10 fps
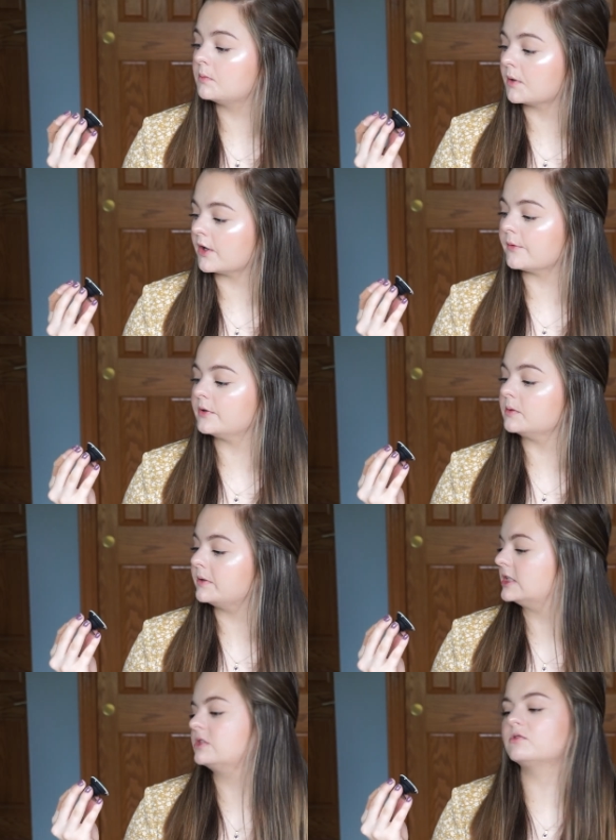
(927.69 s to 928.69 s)
bird with a
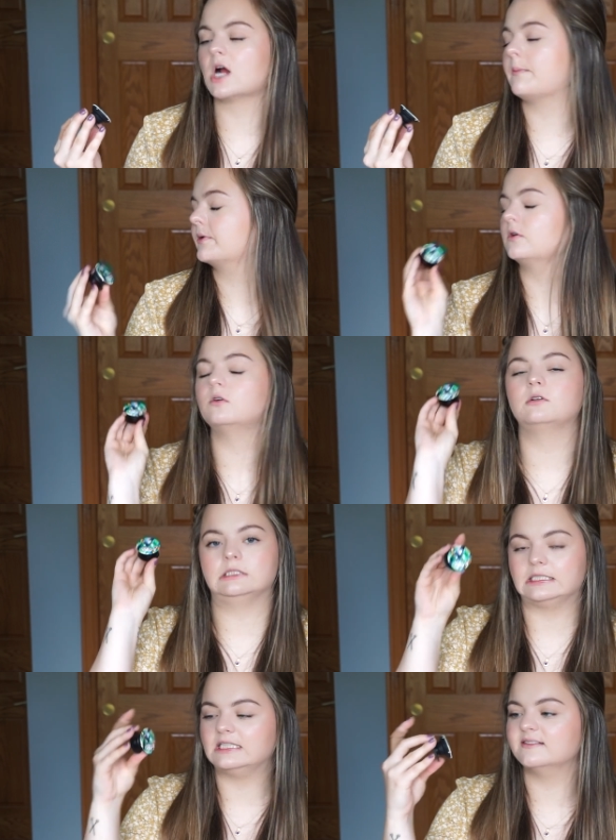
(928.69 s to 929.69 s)
bunch of
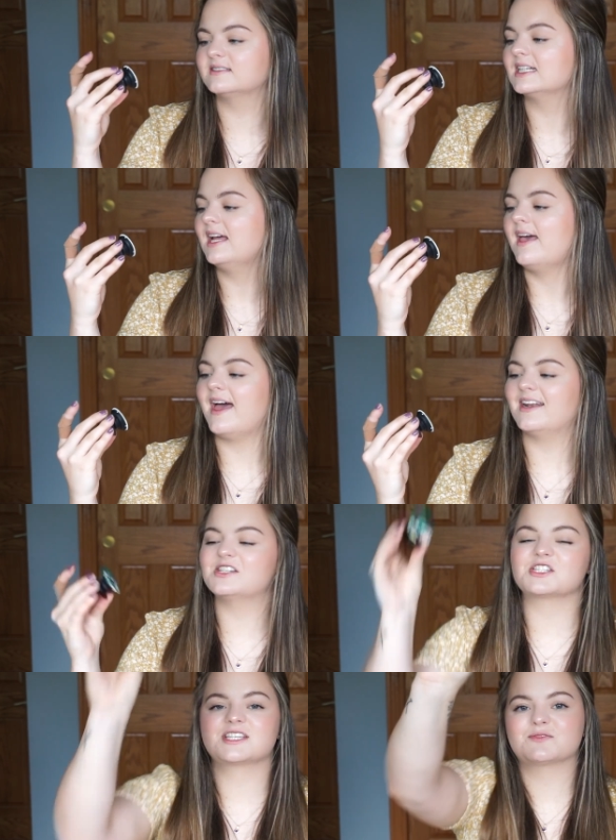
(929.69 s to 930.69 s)
tropical leaves, and
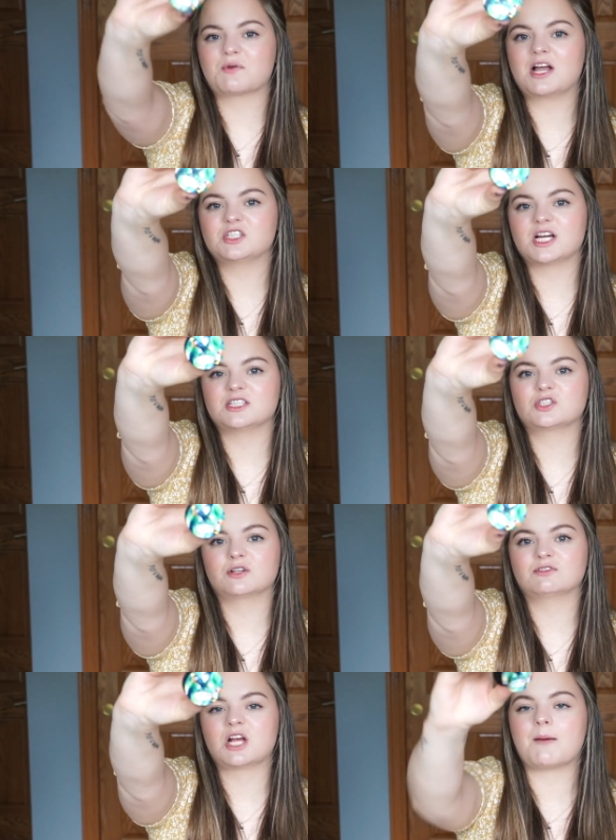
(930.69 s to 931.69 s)
it just says Ron John's
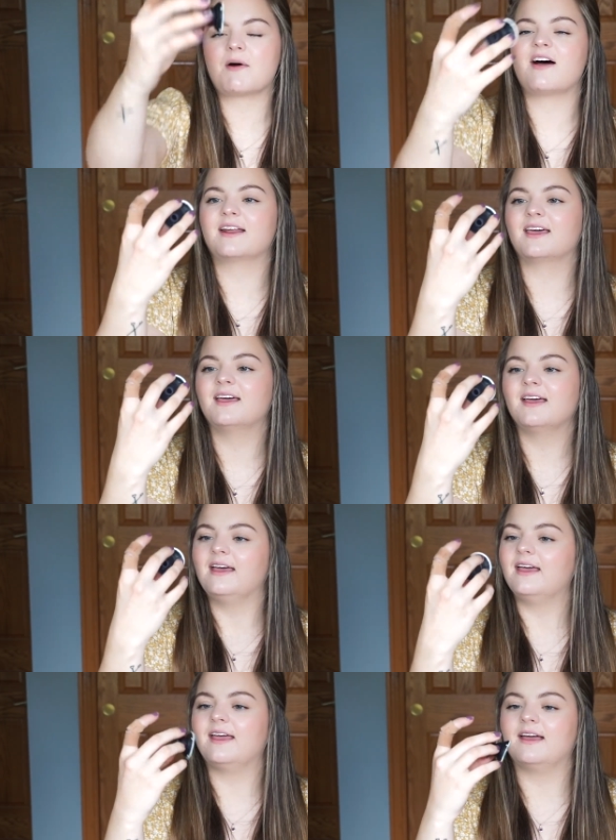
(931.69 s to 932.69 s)
Surf Shop on it,
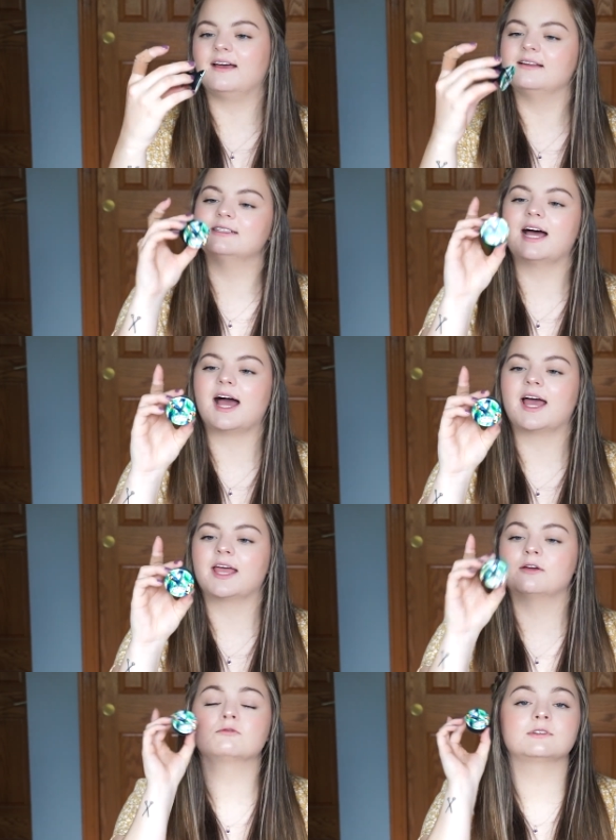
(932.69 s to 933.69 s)
and
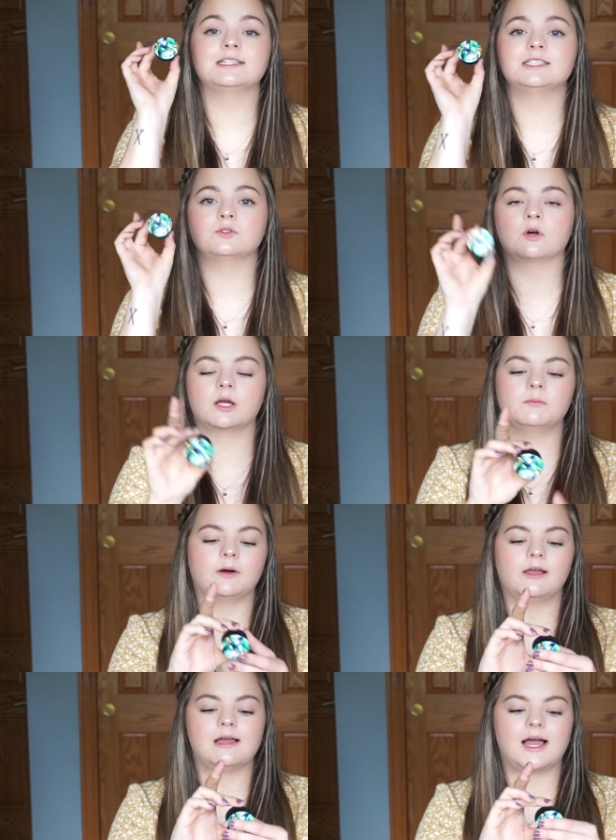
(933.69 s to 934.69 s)
I really adore it,
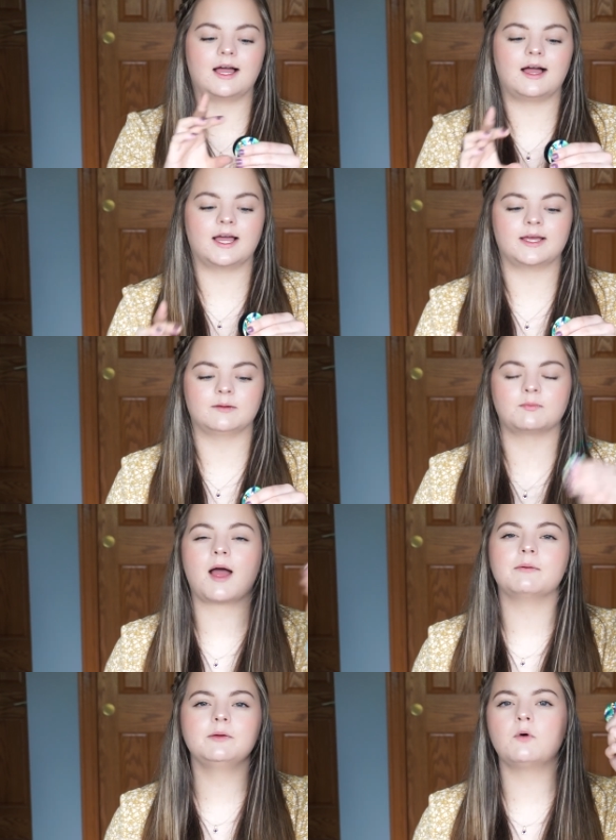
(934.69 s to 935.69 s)
but I
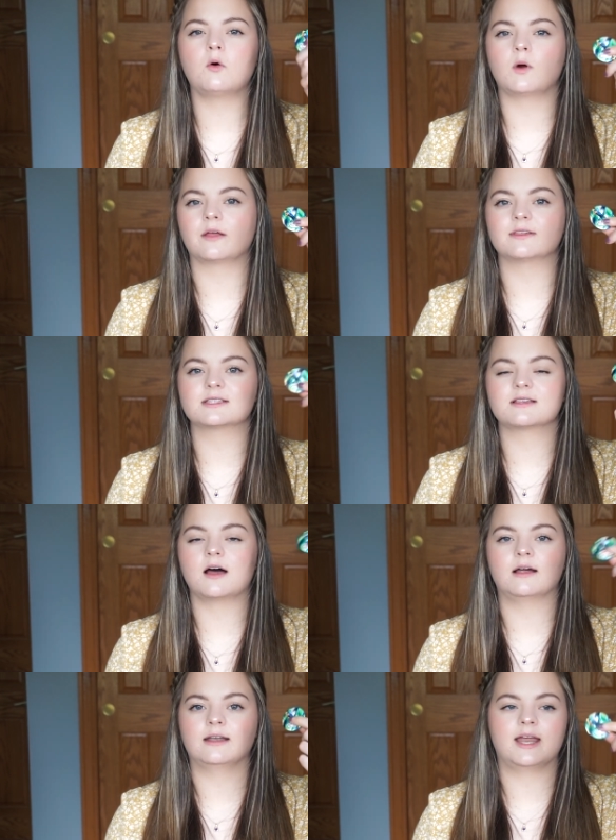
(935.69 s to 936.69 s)
probably won't wear this
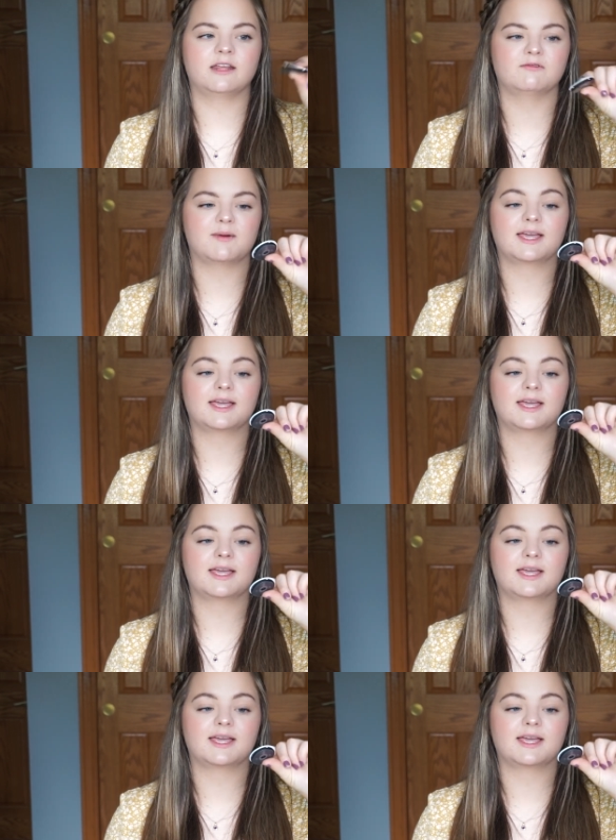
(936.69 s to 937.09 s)
on any of my